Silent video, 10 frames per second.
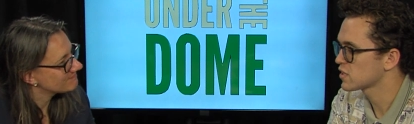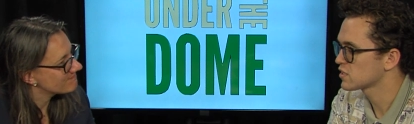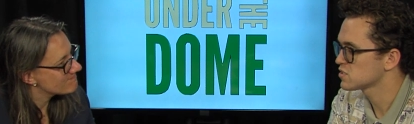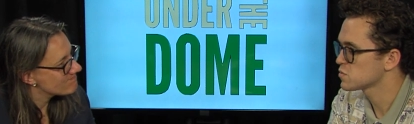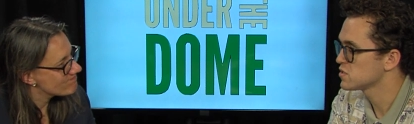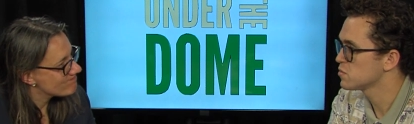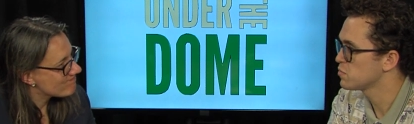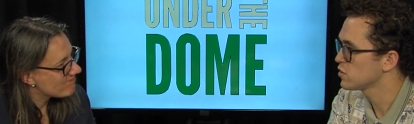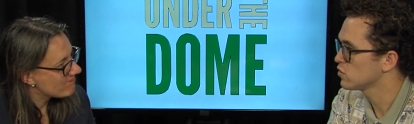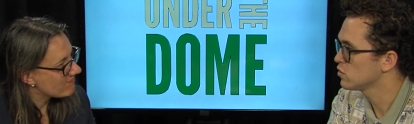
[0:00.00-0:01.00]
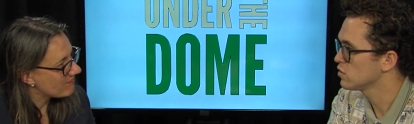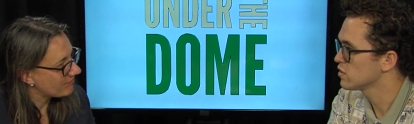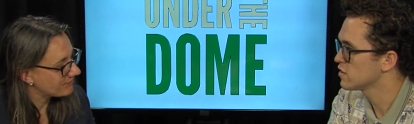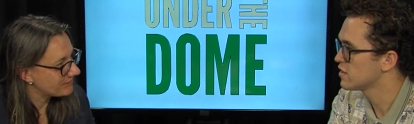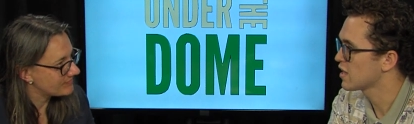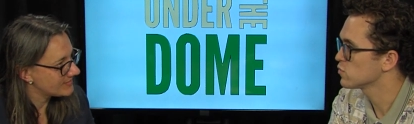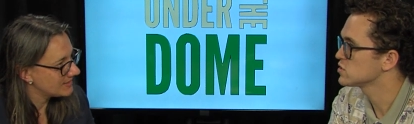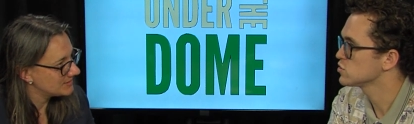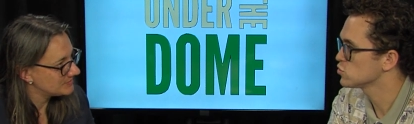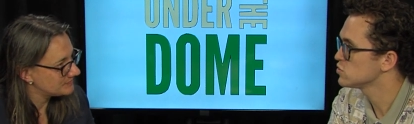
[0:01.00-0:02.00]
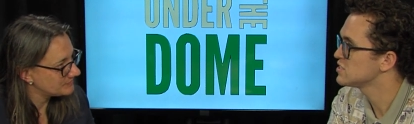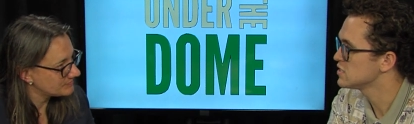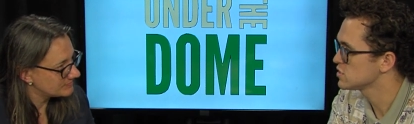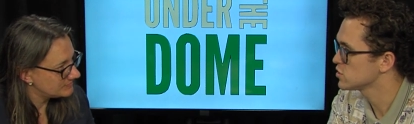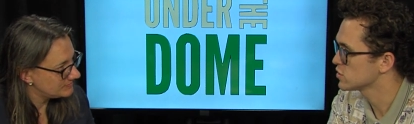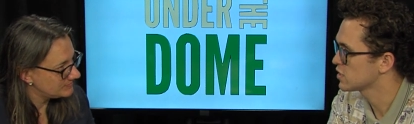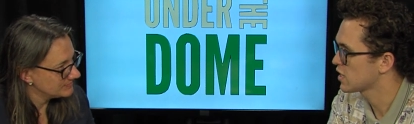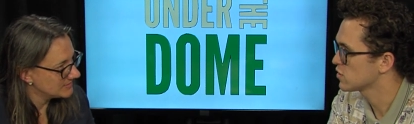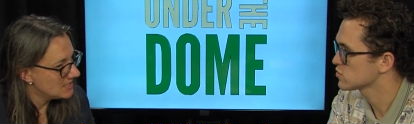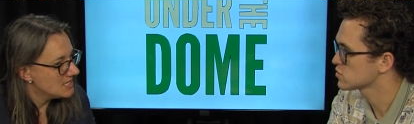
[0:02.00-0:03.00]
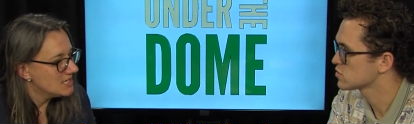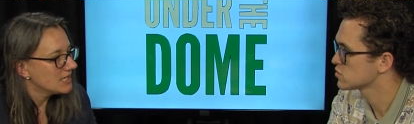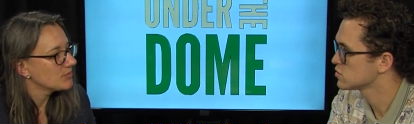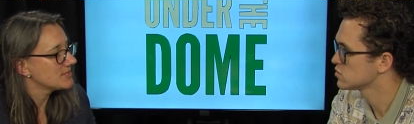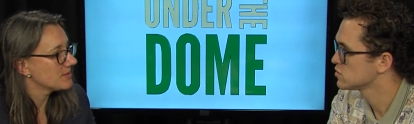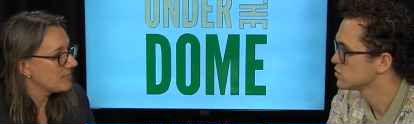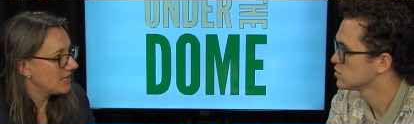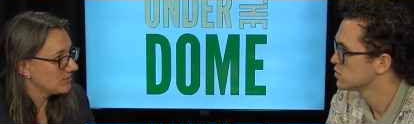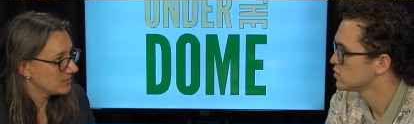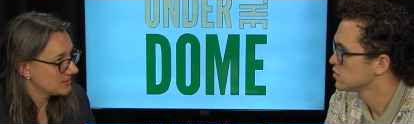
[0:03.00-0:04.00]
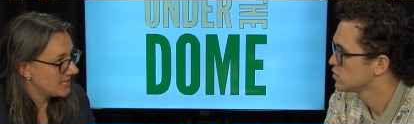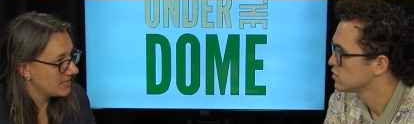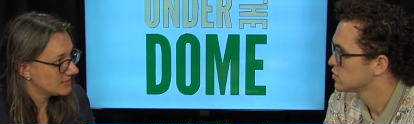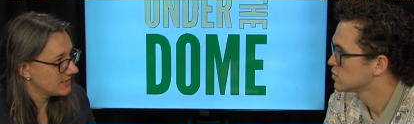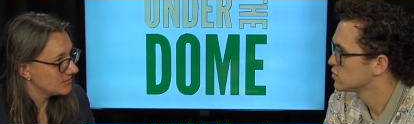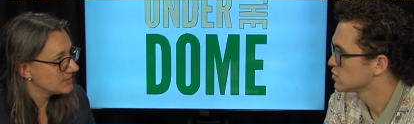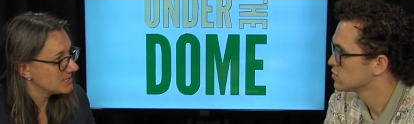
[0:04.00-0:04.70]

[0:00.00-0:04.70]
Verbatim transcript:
Speaker 1: mechanism in the bill that was introduced this year in the House?
Speaker 2: It was a payroll tax that was